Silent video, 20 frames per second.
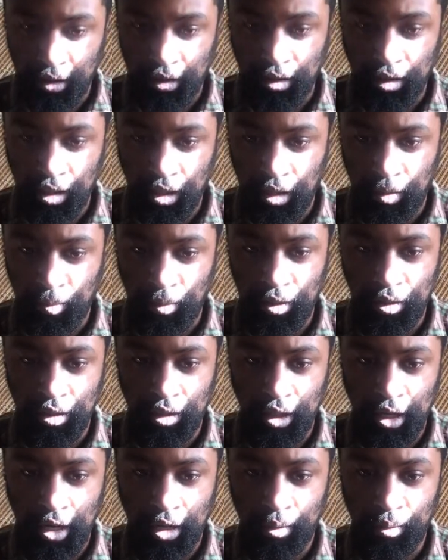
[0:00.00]
His name is
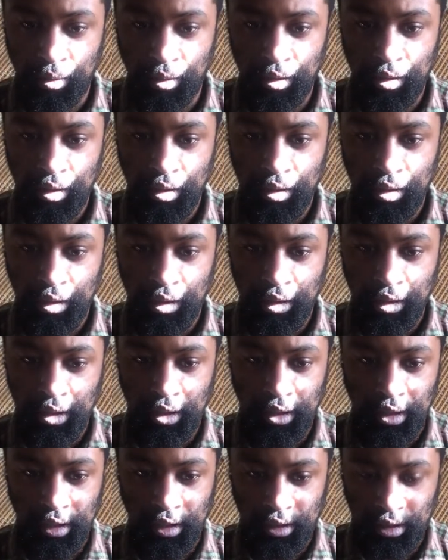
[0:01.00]
Yahweh,
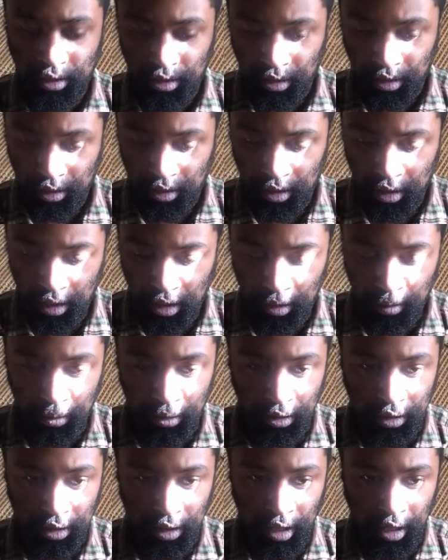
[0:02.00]
and His Son's name
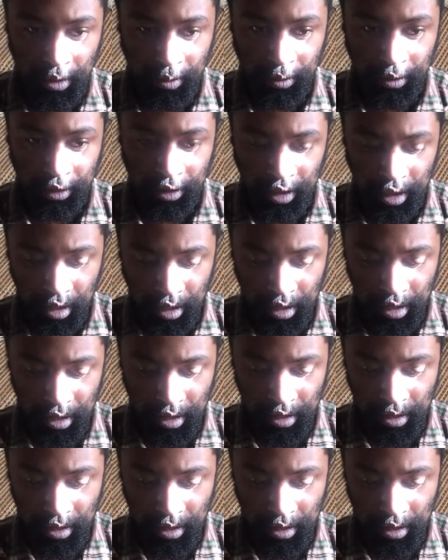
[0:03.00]
is Yahweh Shai.